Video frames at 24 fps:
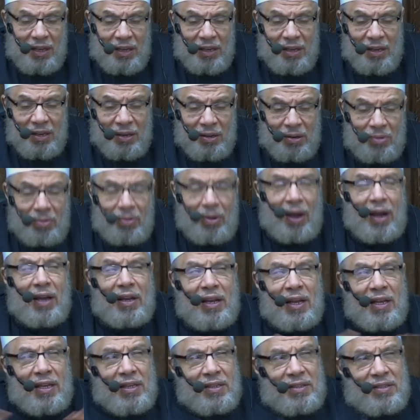Then
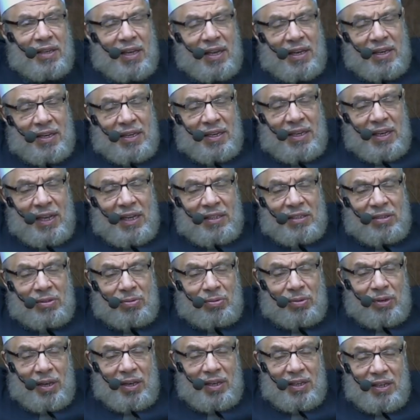Adam was sitting
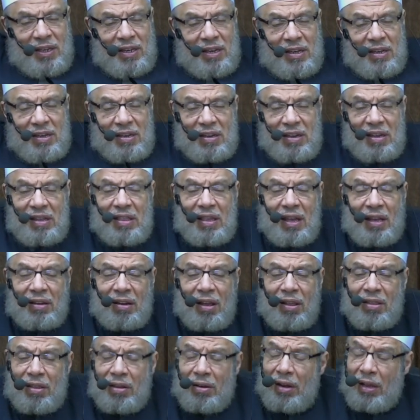and you have a lot of
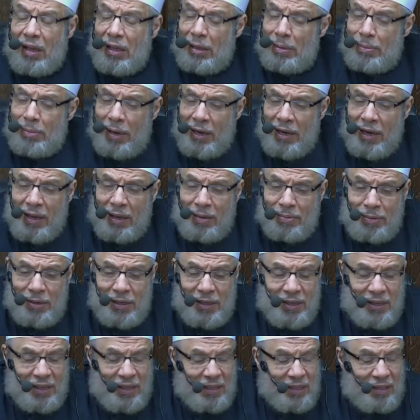people on his right and
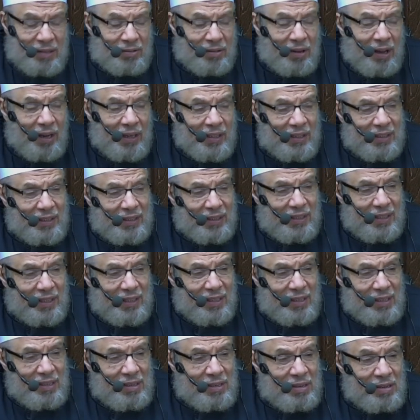left. If
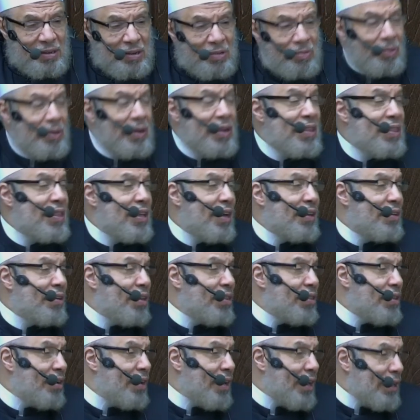he looked on his
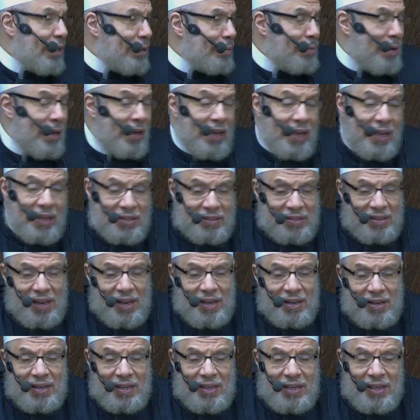right, he
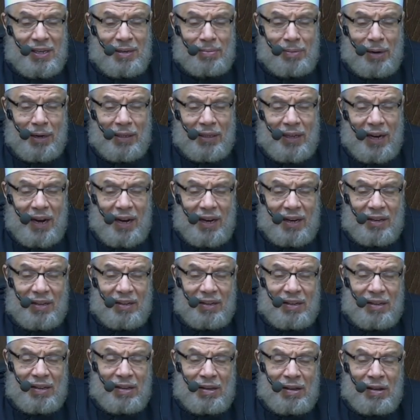left. If
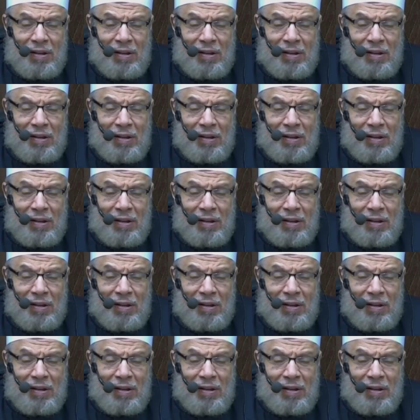he looked